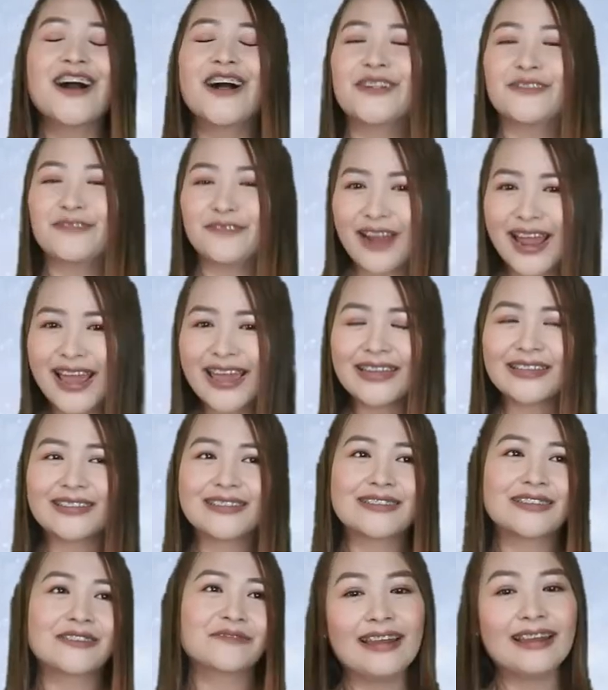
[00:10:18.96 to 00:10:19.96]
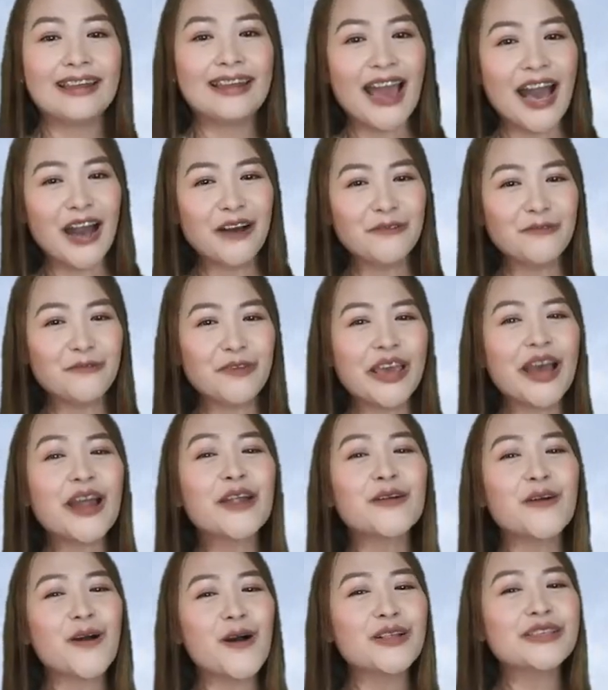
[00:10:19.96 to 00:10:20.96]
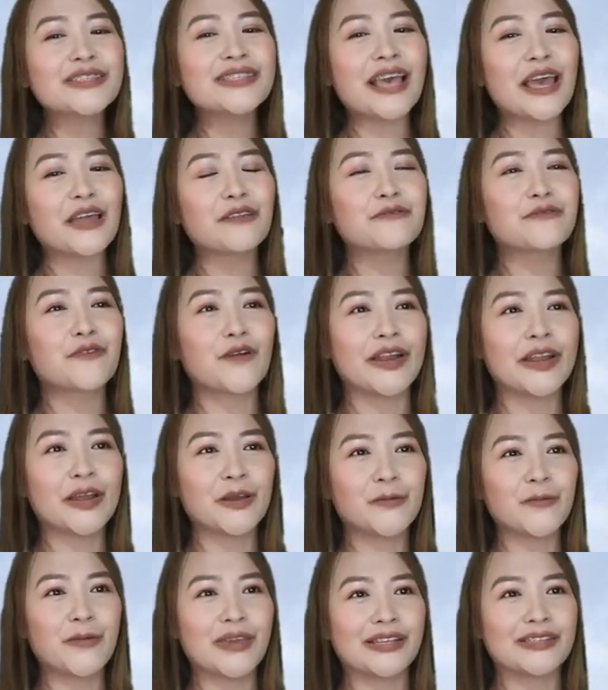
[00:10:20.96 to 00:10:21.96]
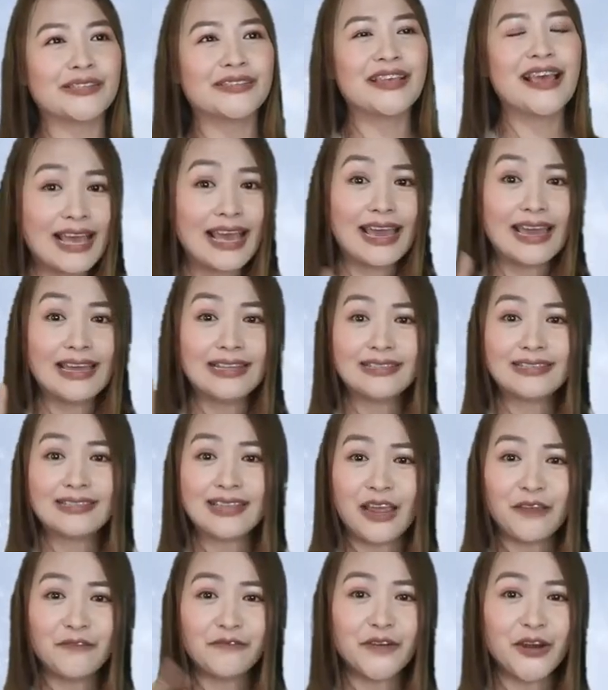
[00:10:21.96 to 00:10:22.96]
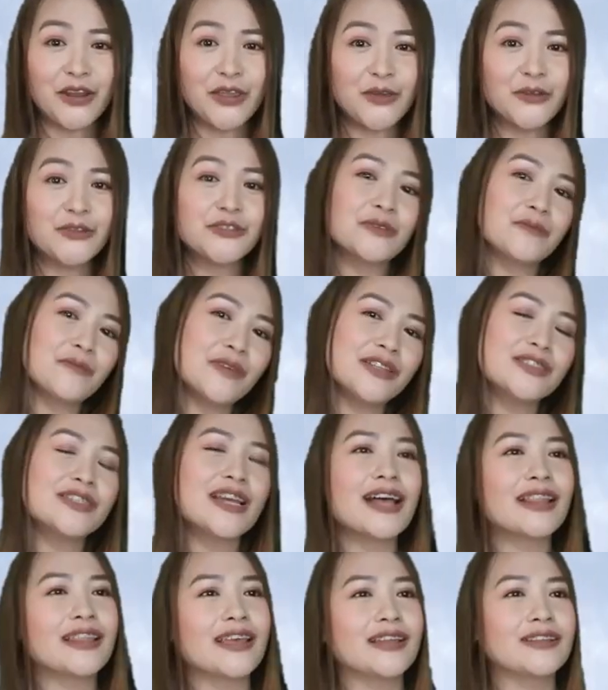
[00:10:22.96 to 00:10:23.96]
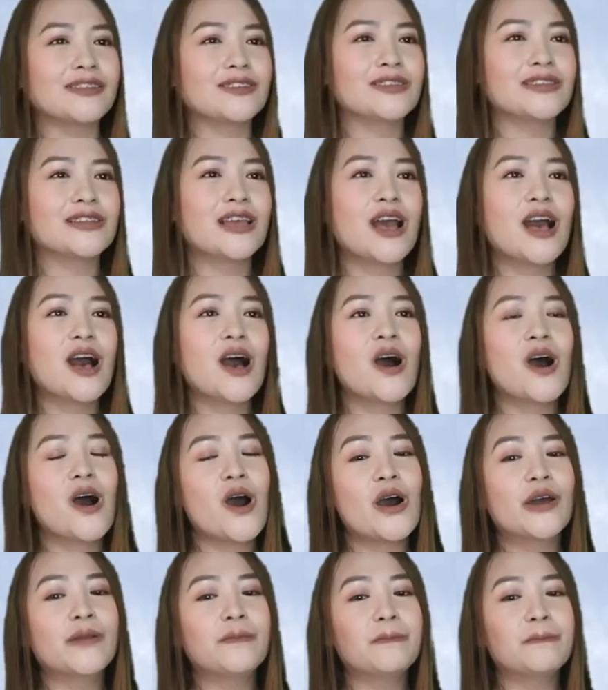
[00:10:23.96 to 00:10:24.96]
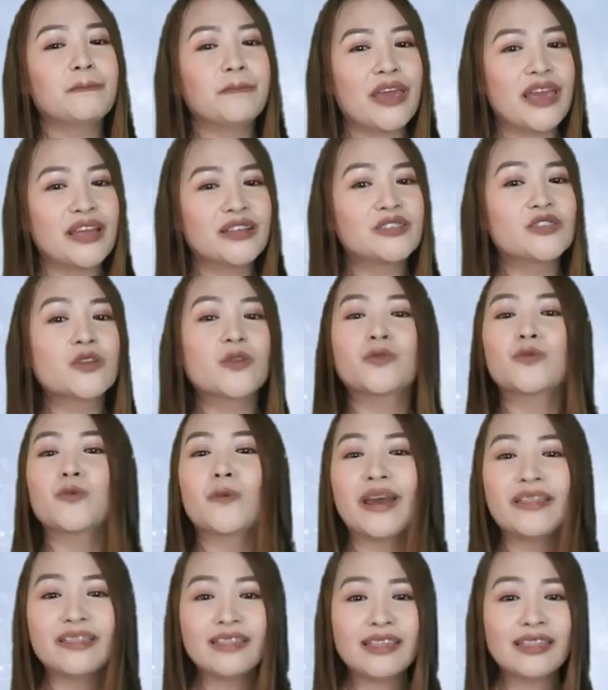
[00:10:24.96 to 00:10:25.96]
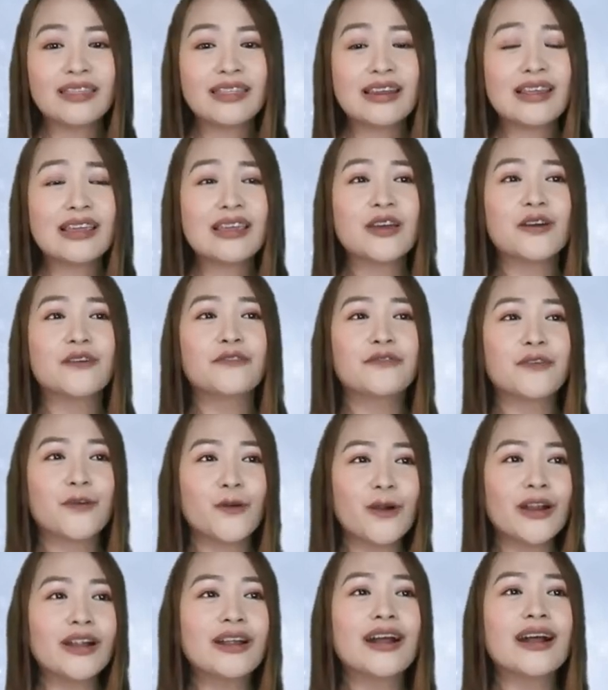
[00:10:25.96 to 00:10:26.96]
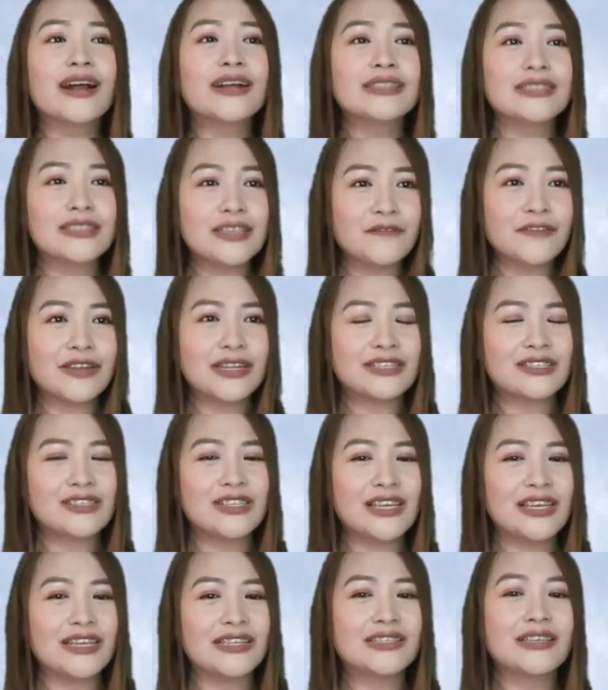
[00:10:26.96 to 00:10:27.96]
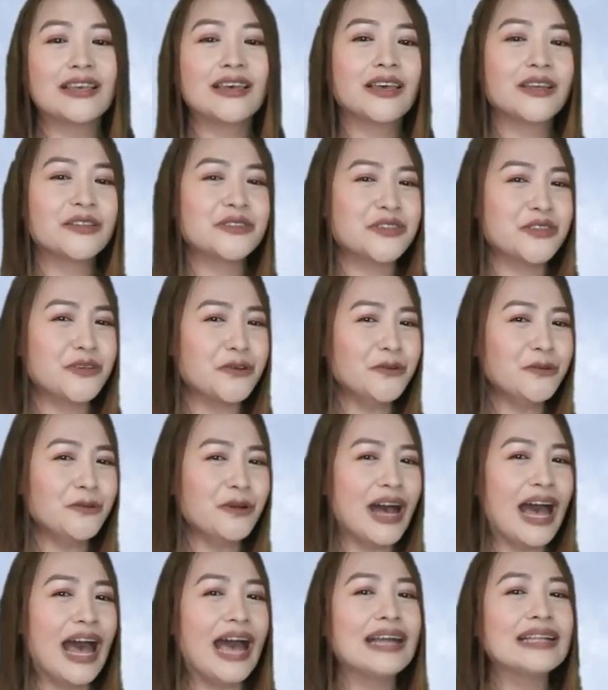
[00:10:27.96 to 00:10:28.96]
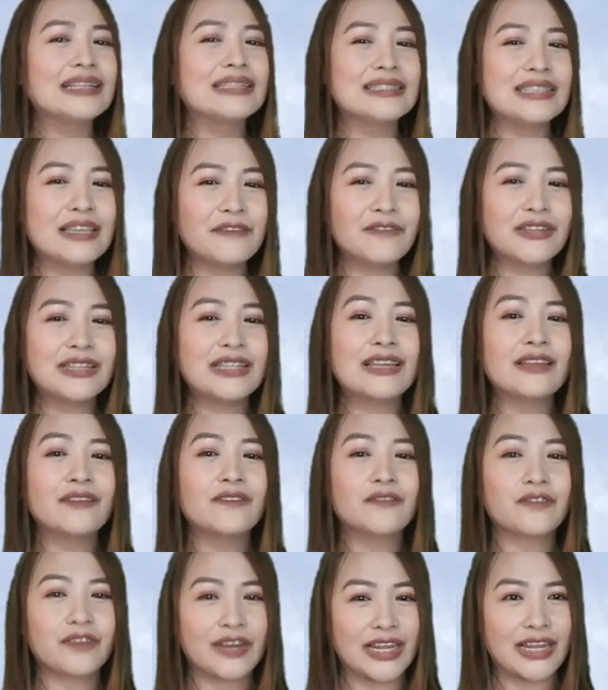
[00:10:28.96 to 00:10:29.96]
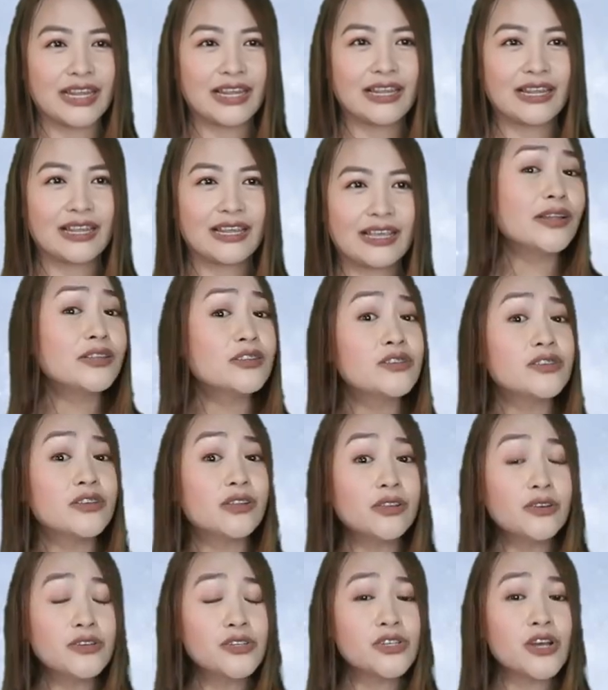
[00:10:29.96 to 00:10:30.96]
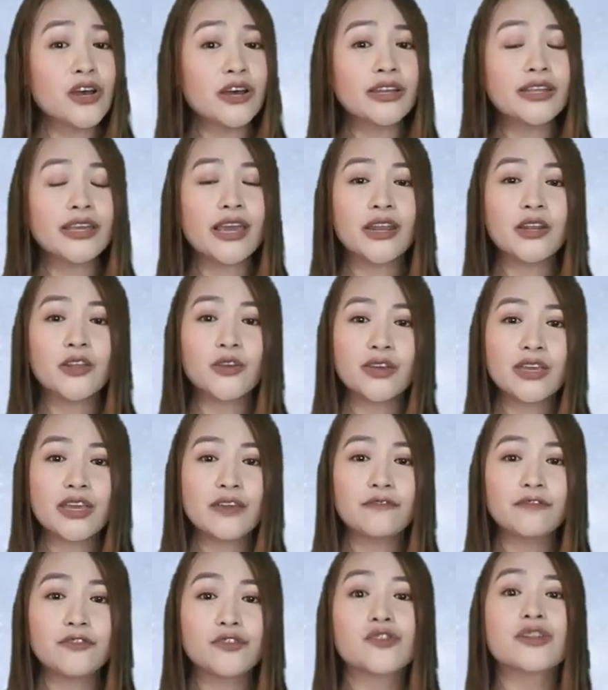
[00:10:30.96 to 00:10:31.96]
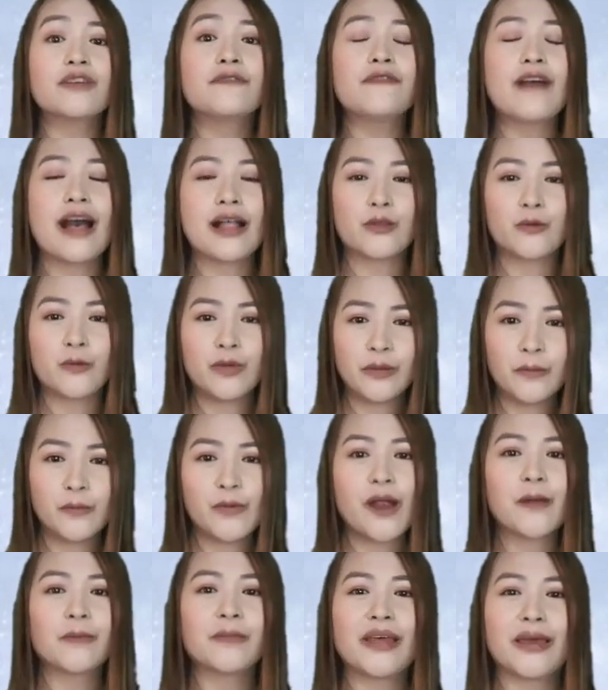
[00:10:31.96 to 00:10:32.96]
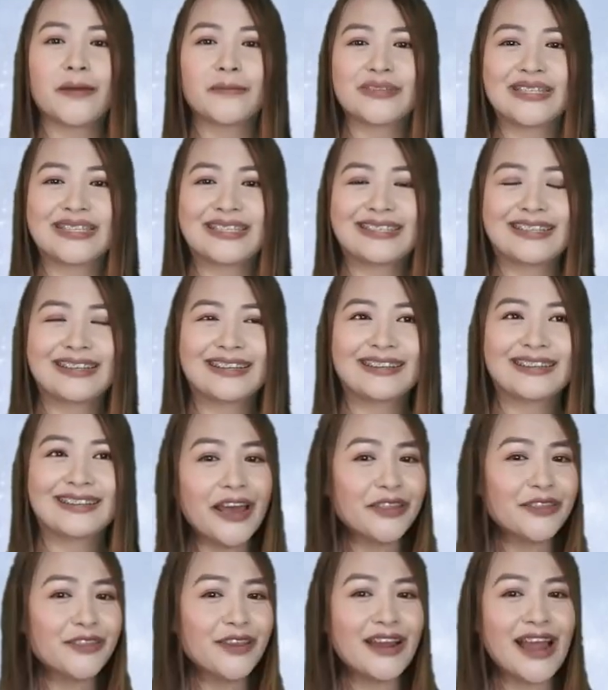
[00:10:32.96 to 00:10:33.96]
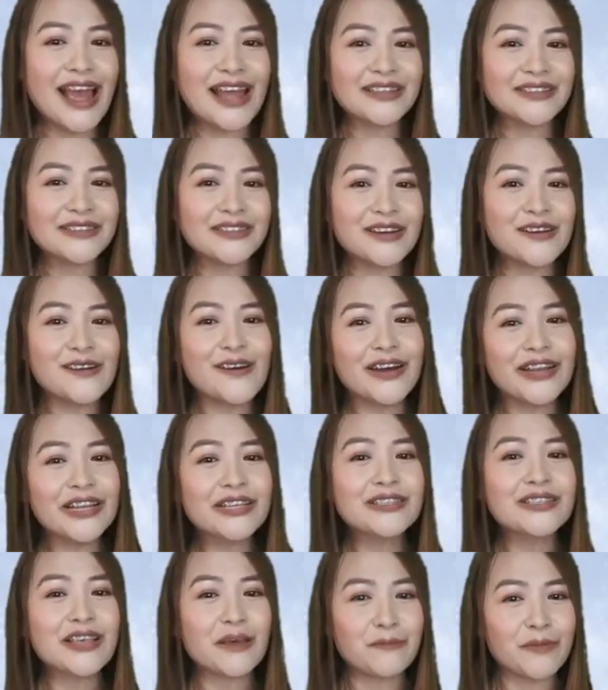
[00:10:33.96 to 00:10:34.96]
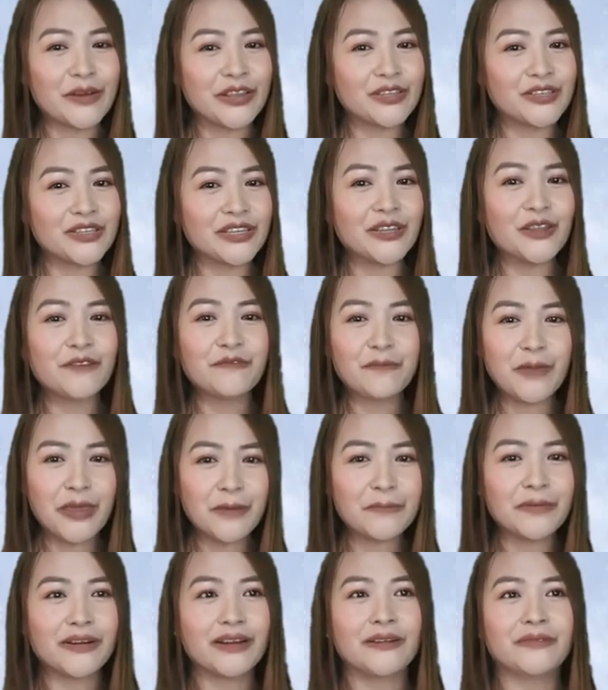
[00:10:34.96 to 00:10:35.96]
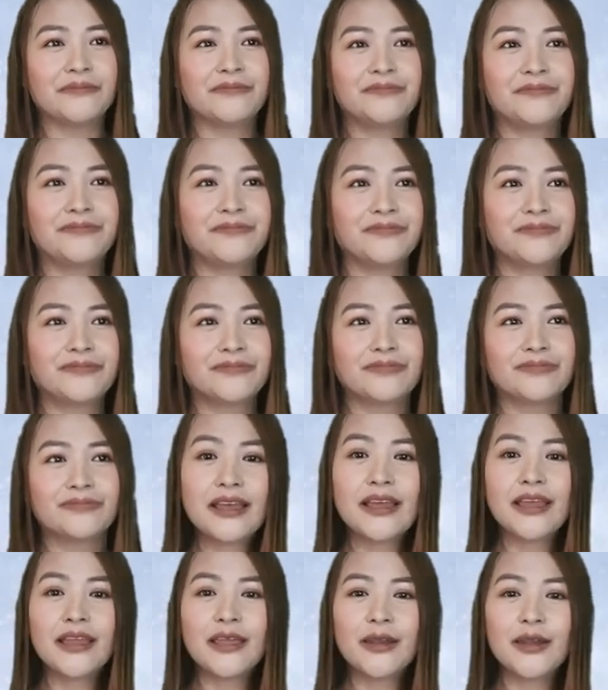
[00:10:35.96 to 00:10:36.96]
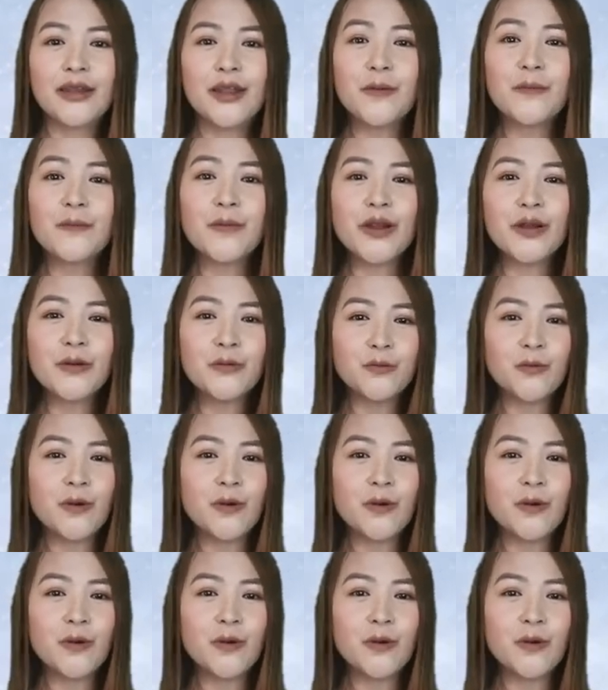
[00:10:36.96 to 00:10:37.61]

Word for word: Alright, now we are all set for the quiz. It's time for you to be challenged. On page 23 of your activity sheet, do activity 3. What solution can you give to the following problems? Write your answer on a separate sheet of paper. Number